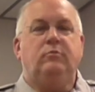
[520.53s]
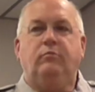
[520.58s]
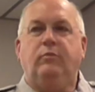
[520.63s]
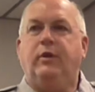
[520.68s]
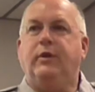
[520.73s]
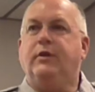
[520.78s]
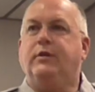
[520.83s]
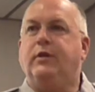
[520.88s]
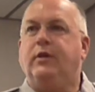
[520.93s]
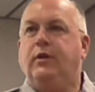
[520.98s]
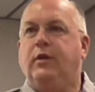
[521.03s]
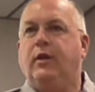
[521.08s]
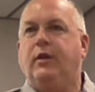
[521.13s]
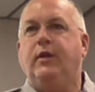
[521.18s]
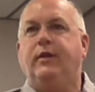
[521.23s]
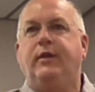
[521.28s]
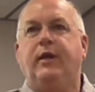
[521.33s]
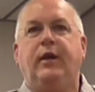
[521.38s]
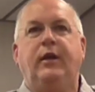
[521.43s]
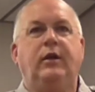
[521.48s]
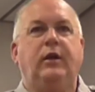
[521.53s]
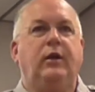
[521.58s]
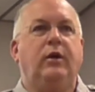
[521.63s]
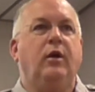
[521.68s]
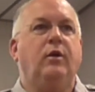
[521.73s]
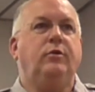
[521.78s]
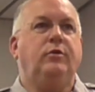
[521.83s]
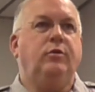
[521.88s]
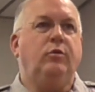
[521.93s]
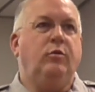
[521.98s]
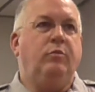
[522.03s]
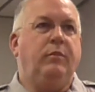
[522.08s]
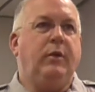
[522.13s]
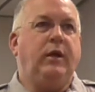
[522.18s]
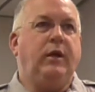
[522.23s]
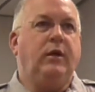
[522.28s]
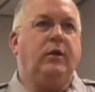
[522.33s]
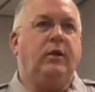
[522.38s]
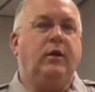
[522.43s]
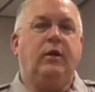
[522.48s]
but it's another thing to go to a
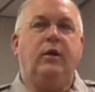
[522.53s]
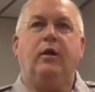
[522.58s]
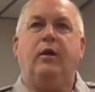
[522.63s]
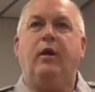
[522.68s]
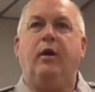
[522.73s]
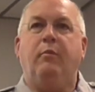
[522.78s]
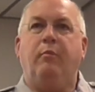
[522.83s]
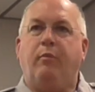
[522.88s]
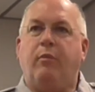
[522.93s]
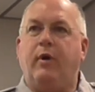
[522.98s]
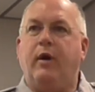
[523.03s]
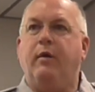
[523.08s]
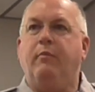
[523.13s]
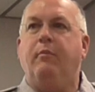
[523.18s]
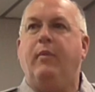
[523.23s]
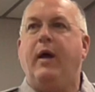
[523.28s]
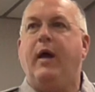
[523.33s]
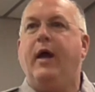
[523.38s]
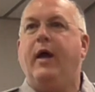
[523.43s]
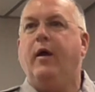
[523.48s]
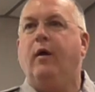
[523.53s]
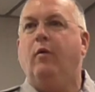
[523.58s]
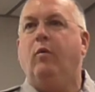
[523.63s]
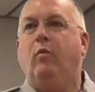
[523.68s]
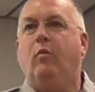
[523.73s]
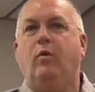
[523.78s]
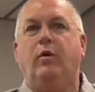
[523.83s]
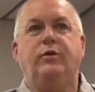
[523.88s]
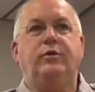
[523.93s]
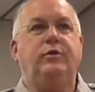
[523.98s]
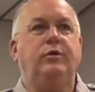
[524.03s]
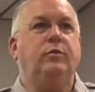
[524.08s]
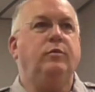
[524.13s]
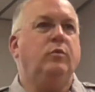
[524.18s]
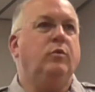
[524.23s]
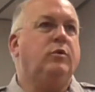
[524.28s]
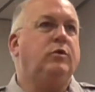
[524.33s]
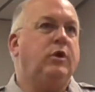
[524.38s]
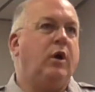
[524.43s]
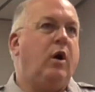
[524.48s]
meeting and bring back what you
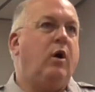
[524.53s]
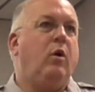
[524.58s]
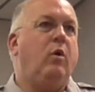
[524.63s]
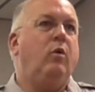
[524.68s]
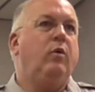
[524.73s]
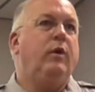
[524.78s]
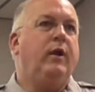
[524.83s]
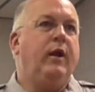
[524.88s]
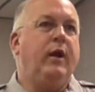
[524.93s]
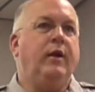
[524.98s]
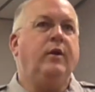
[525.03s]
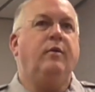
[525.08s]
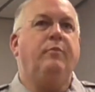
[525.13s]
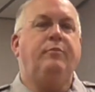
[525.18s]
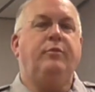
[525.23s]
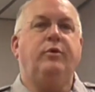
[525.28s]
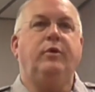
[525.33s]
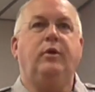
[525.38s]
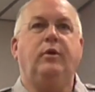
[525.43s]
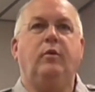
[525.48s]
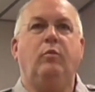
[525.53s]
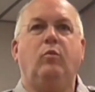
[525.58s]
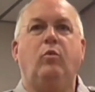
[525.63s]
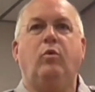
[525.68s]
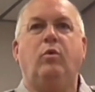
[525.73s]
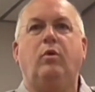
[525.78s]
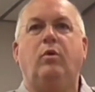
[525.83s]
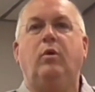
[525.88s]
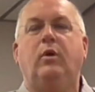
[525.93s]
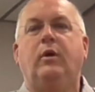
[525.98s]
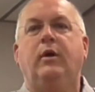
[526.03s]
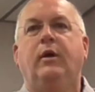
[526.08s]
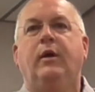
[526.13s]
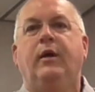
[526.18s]
were taught and to put it to work.